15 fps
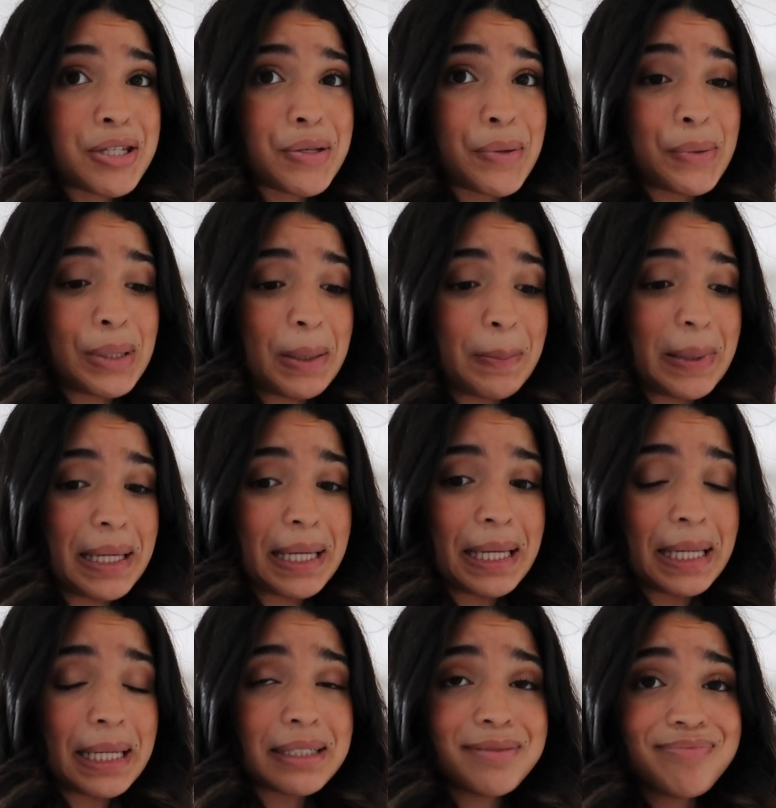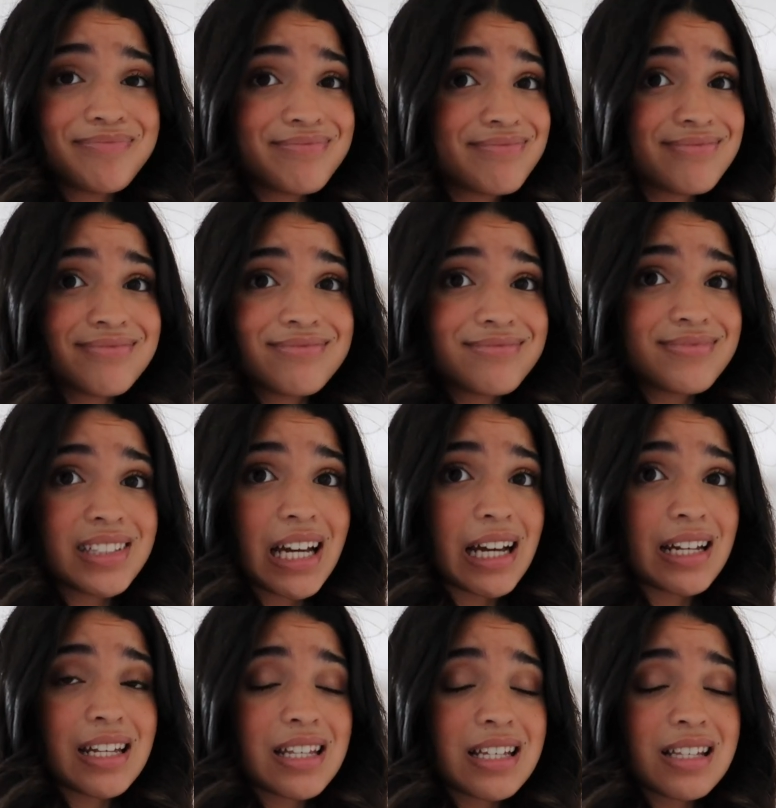So let me
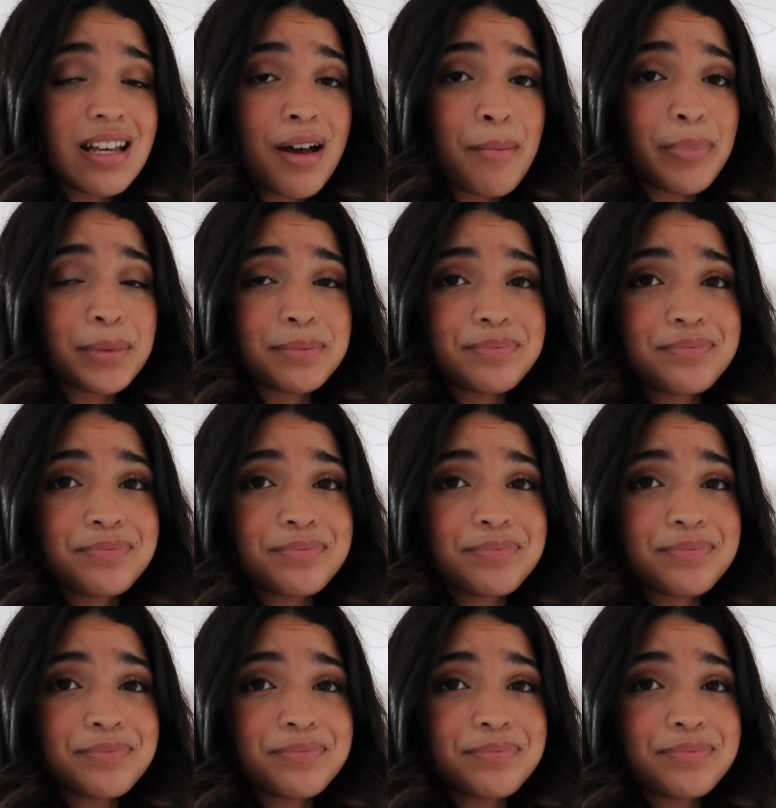tidy this up.